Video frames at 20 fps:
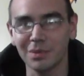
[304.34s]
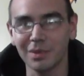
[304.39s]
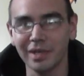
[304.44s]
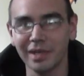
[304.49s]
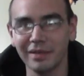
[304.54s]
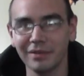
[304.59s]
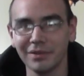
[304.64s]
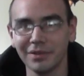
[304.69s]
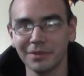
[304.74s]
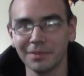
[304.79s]

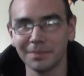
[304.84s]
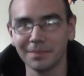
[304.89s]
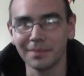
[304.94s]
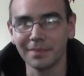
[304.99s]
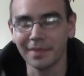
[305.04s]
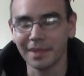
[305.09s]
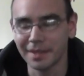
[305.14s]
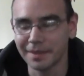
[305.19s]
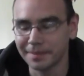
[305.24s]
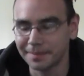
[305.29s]
whatever.
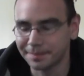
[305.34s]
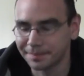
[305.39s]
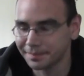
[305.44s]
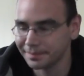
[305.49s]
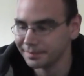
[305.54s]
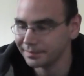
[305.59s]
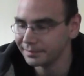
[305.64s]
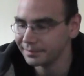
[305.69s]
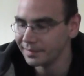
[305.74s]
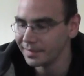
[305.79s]

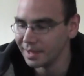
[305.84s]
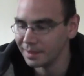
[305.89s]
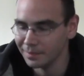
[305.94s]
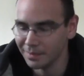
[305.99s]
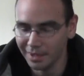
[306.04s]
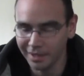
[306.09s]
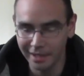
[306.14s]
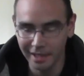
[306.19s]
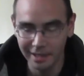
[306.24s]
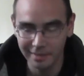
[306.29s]

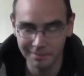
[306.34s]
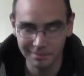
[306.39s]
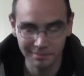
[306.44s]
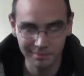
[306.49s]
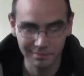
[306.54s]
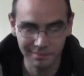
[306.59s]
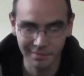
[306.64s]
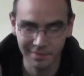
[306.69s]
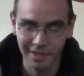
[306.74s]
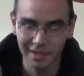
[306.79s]
But yeah,
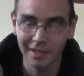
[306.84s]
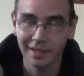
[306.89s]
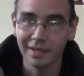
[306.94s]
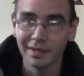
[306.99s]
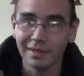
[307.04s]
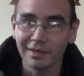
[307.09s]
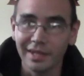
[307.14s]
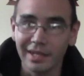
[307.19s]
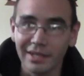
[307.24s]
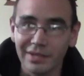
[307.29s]

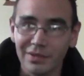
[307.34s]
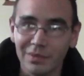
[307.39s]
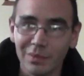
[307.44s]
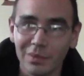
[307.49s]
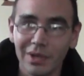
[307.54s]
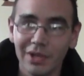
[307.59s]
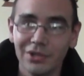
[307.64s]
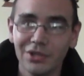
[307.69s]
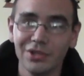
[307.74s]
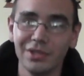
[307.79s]
thanks for
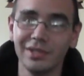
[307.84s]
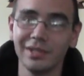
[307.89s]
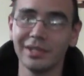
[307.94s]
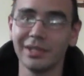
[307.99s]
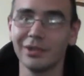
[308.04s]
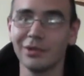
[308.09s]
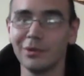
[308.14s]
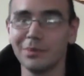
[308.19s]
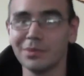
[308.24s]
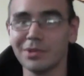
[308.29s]
watching and I
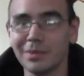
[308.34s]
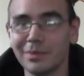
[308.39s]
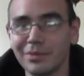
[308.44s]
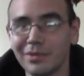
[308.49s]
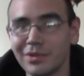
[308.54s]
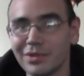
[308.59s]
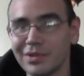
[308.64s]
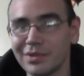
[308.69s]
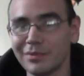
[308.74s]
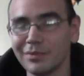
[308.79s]
hope some of
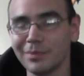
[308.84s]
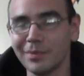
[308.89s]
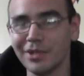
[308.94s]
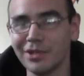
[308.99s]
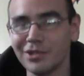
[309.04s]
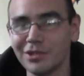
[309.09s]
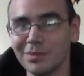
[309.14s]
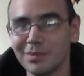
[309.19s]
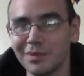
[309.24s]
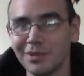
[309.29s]
this
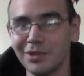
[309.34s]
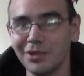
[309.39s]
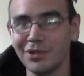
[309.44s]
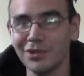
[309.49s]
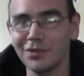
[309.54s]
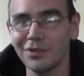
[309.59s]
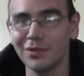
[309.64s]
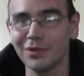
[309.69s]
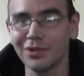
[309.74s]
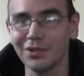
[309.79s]
information has been
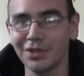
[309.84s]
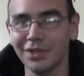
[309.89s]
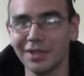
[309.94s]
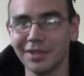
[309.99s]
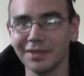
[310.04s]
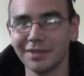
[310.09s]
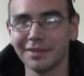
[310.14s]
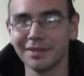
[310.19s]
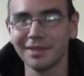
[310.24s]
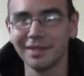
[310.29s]
useful to you.
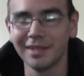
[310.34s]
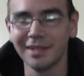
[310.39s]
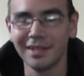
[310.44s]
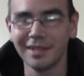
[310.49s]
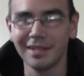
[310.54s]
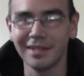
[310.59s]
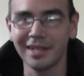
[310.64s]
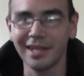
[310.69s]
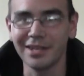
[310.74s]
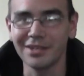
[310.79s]

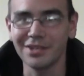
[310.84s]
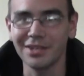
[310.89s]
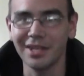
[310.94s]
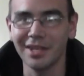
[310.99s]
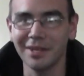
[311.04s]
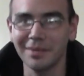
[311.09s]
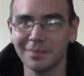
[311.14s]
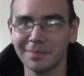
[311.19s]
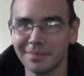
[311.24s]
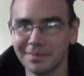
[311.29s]
Thanks
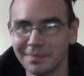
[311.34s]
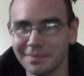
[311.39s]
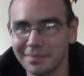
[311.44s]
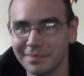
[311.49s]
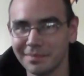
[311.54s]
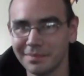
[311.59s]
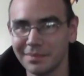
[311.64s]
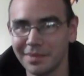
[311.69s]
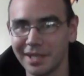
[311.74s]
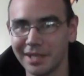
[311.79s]
again.
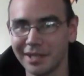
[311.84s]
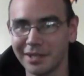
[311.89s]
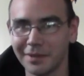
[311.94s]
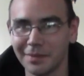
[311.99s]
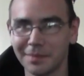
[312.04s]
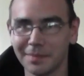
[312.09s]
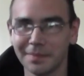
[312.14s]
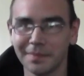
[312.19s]
Bye now.